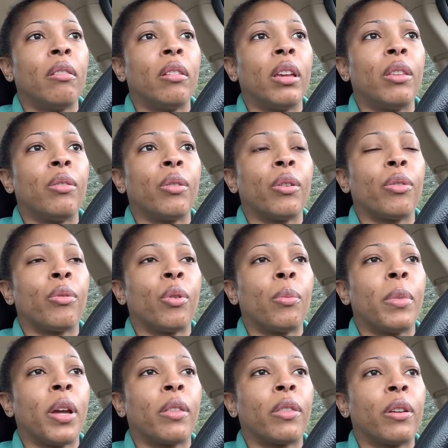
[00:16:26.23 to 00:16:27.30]
either a
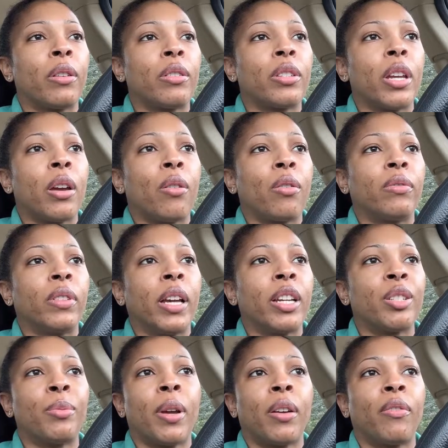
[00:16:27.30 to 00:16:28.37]
throwback Thursday or
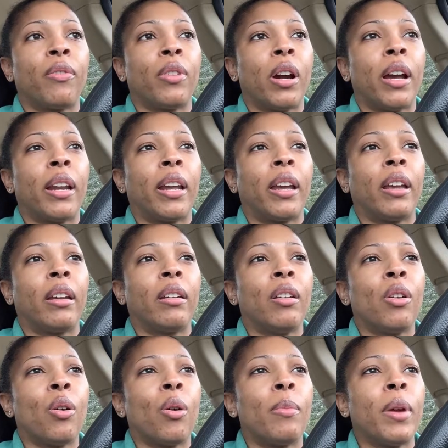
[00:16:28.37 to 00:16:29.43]
flashback Friday
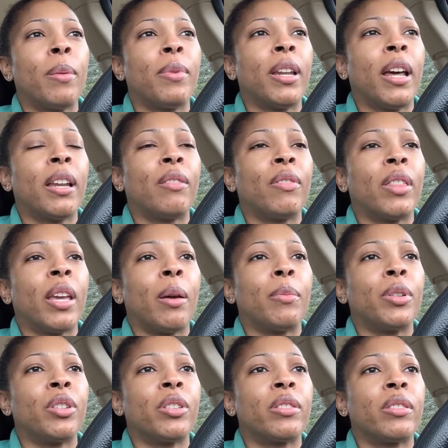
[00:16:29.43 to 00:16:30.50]
or maybe not even that
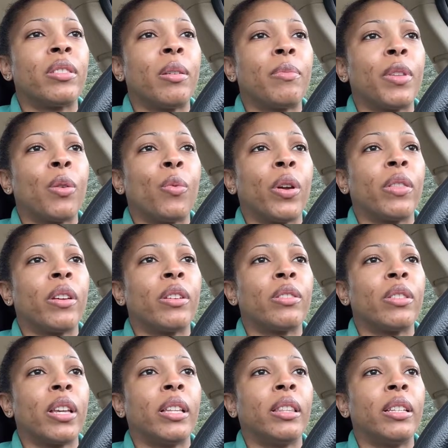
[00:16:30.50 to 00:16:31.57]
but just something where
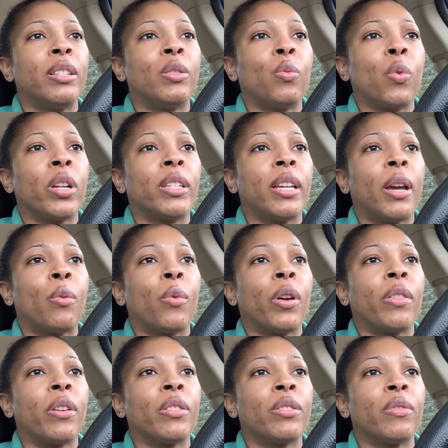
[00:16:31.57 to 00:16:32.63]
there's at least one day where
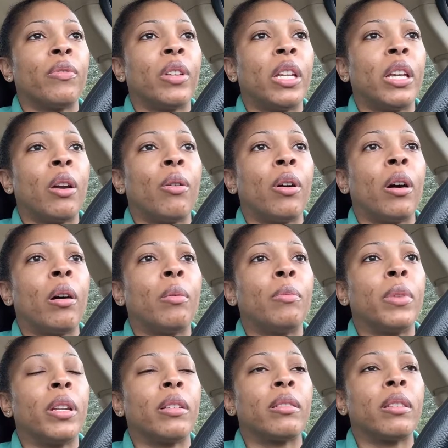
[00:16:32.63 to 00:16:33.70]
there's a video up
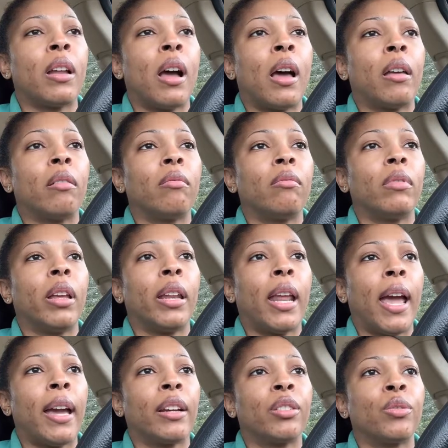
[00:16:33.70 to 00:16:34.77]
but it's not an
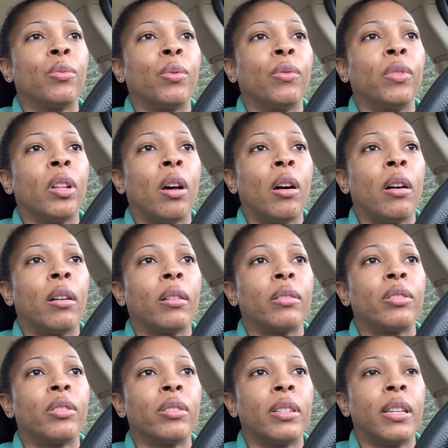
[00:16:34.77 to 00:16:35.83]
actual vlog
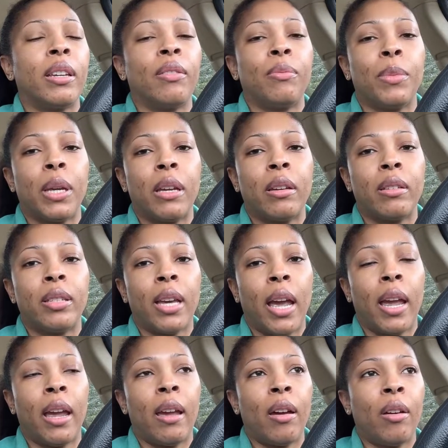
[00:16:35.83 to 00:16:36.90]
just to give me a
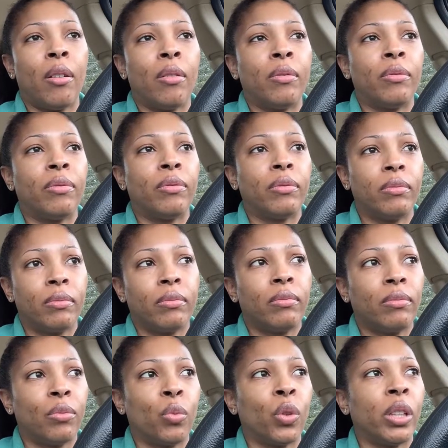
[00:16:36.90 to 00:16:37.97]
day of
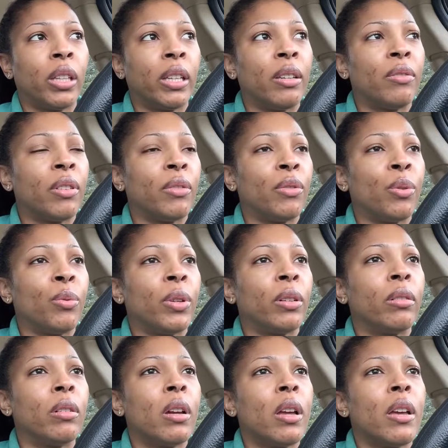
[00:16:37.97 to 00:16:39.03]
relief, if you
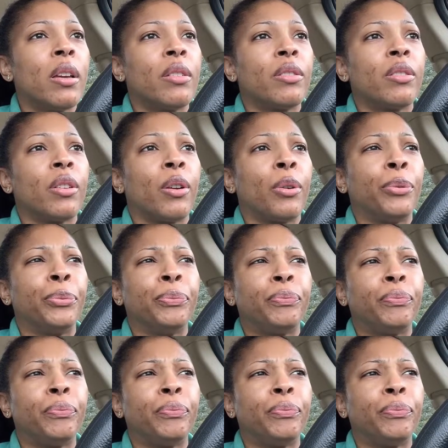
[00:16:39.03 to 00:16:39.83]
will. So,